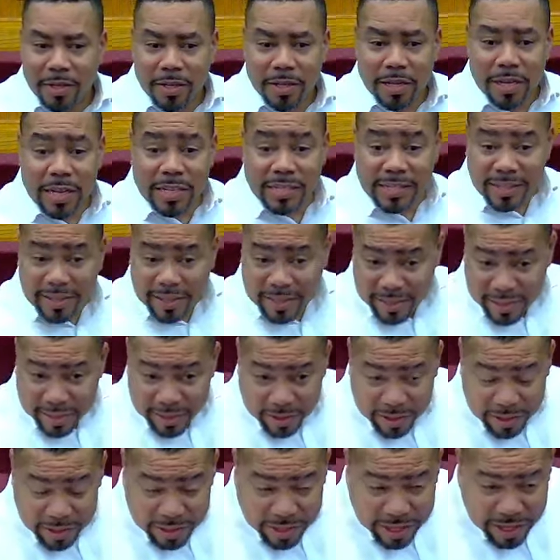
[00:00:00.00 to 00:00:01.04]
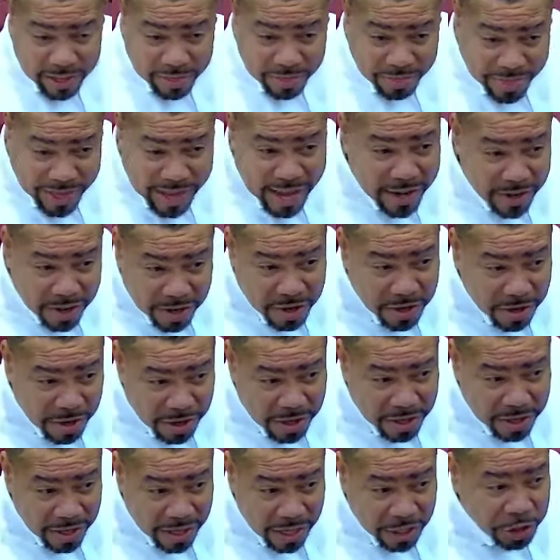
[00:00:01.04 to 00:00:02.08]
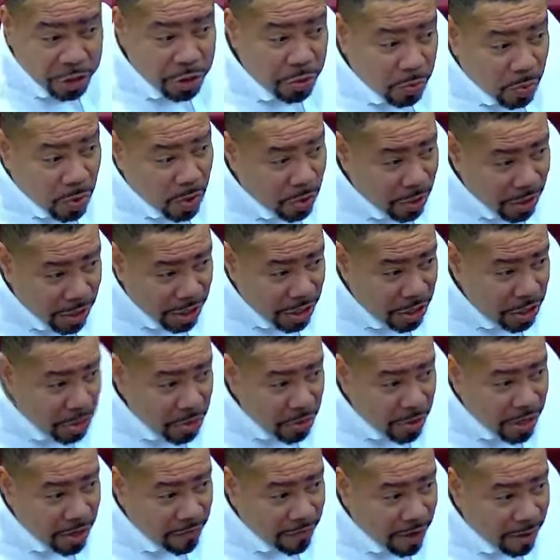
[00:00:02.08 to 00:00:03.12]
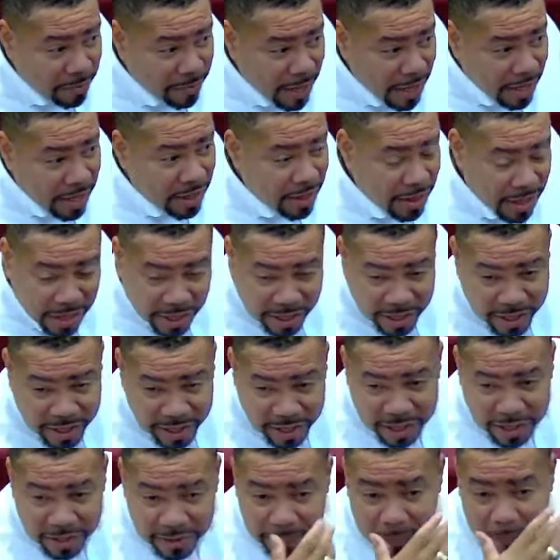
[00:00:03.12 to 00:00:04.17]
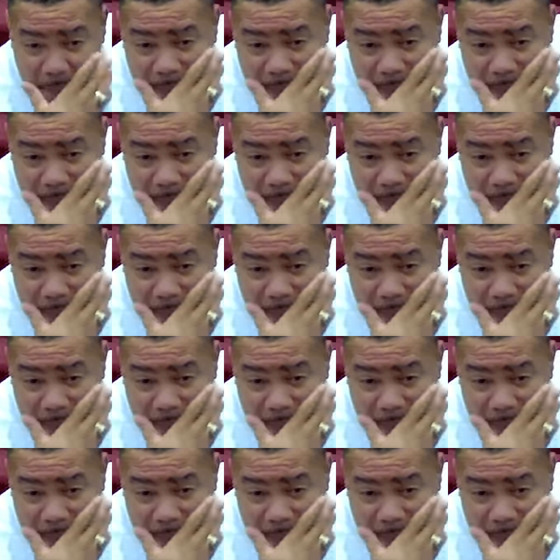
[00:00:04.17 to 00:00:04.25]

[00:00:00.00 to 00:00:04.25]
Is it looking that good that you want it and you give up anything to get it?